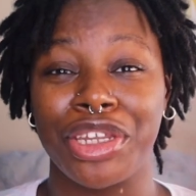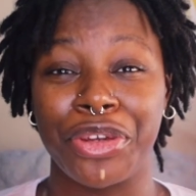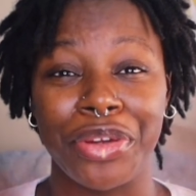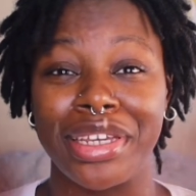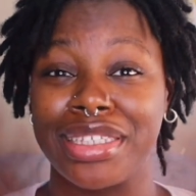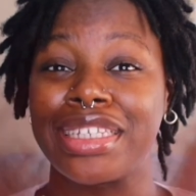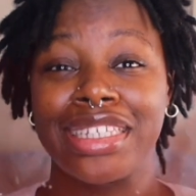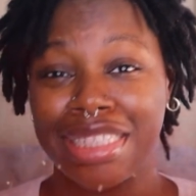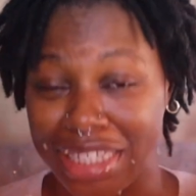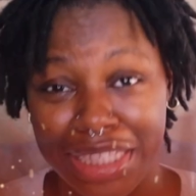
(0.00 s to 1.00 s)
degrees, and
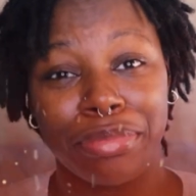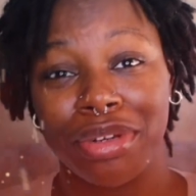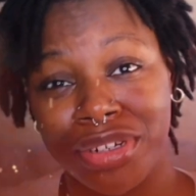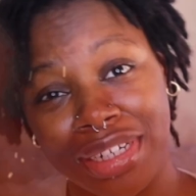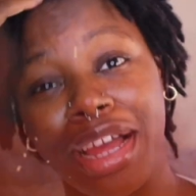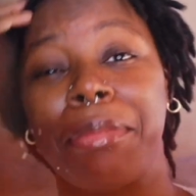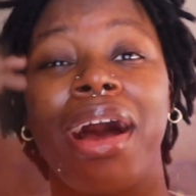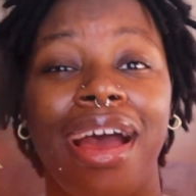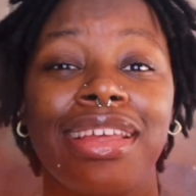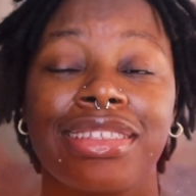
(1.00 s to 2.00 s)
it's December. I'm
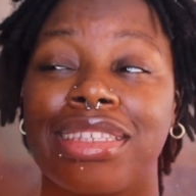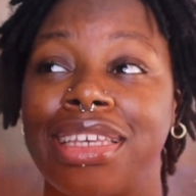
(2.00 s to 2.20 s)
hot.